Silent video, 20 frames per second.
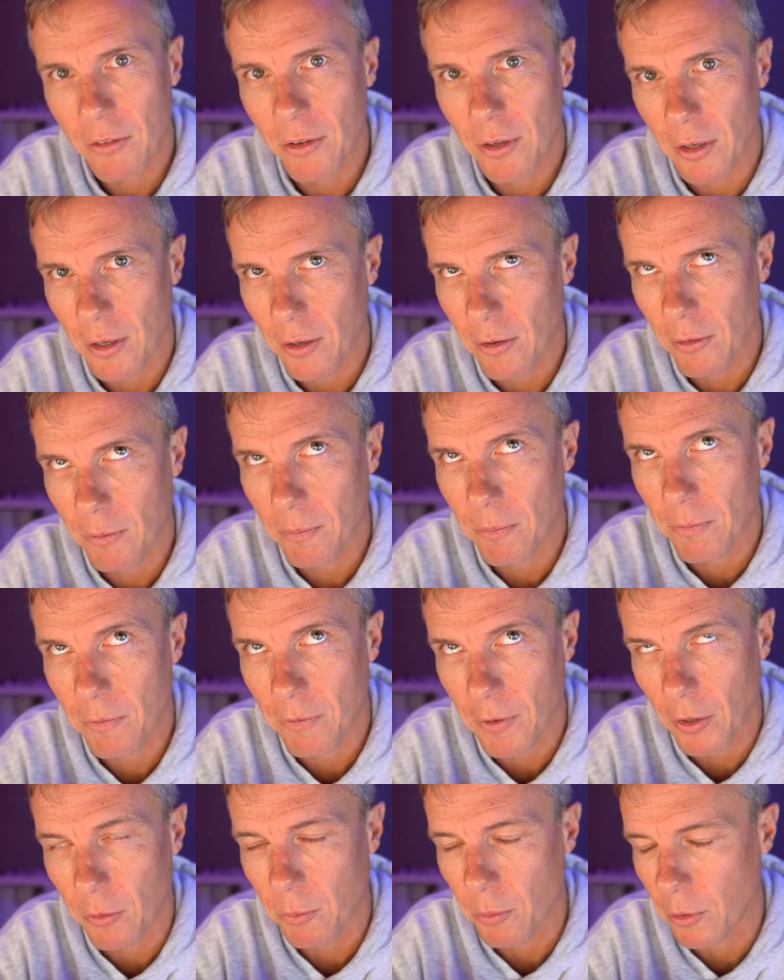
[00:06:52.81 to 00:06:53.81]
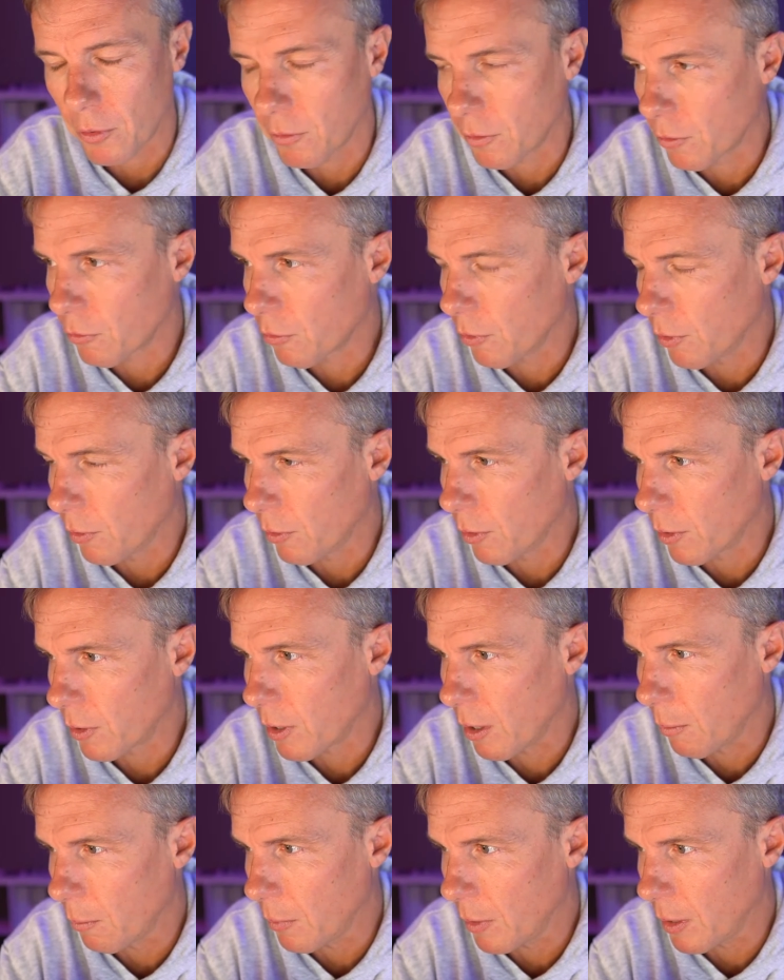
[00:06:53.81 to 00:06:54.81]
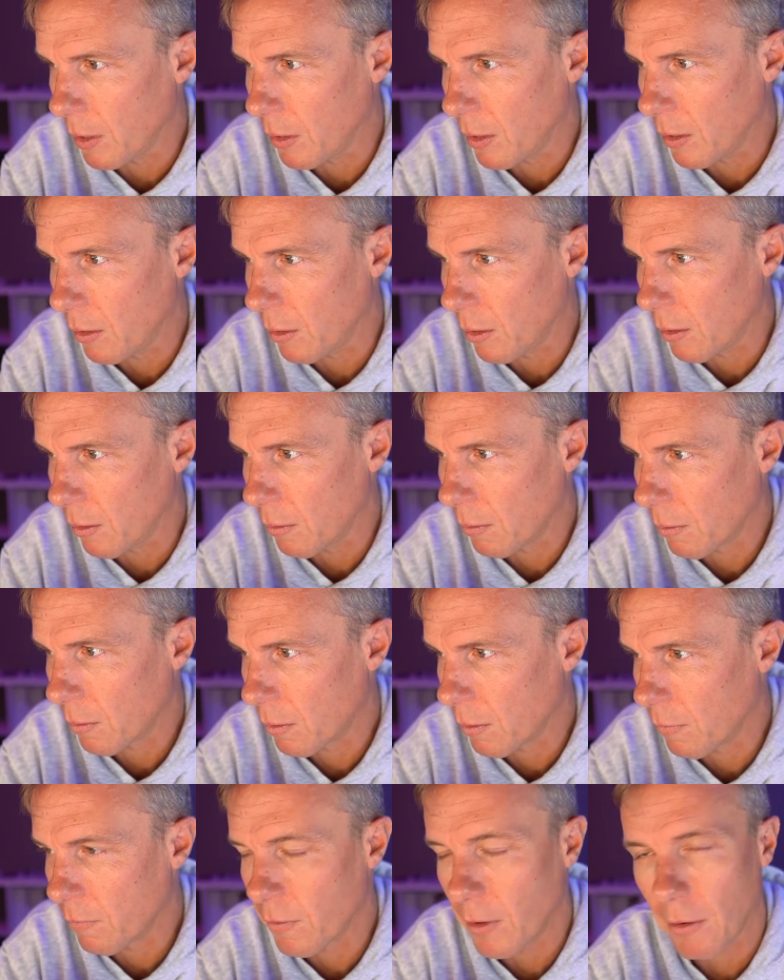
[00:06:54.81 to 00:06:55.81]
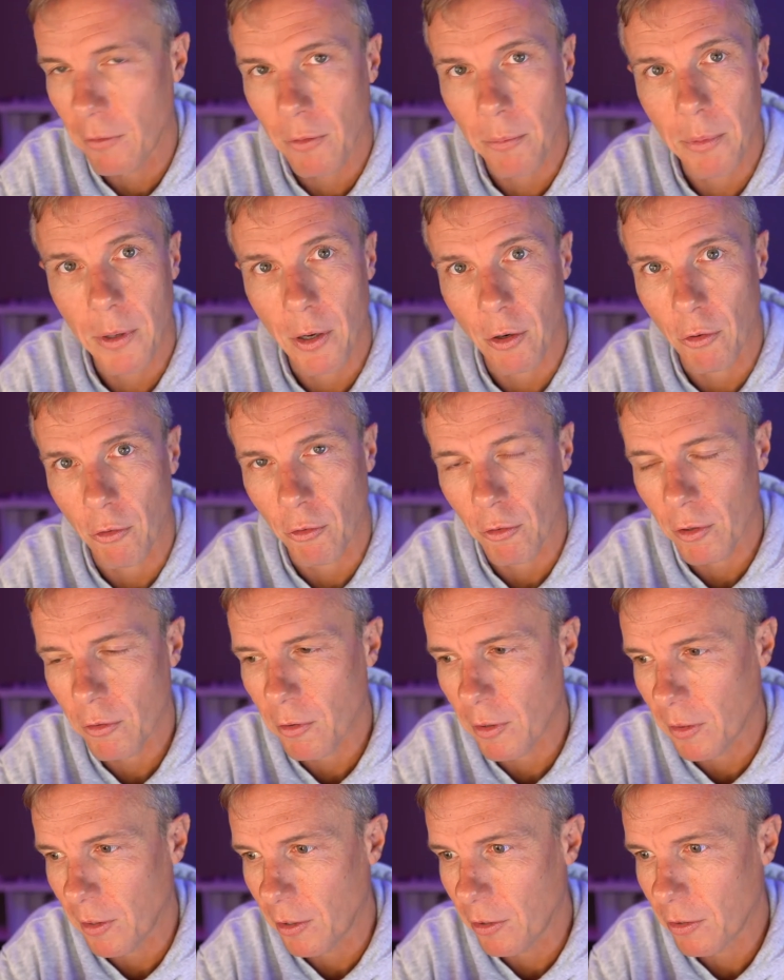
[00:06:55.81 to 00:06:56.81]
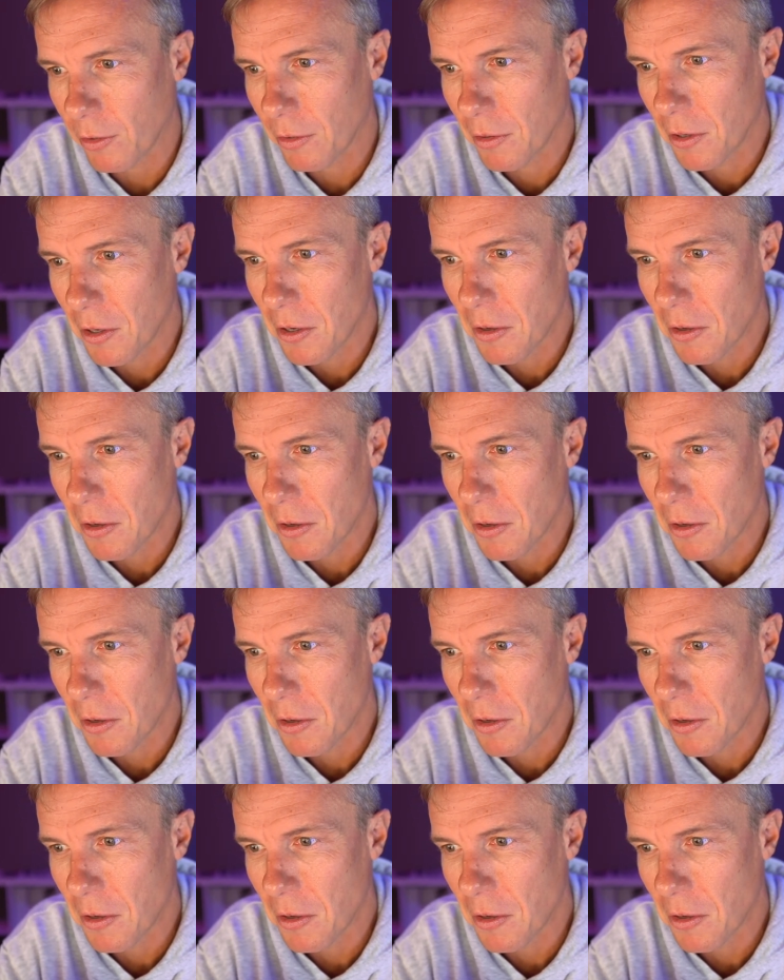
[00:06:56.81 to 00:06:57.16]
I know Facebook is a $1 trillion company and they're the 500-pound gorilla in this.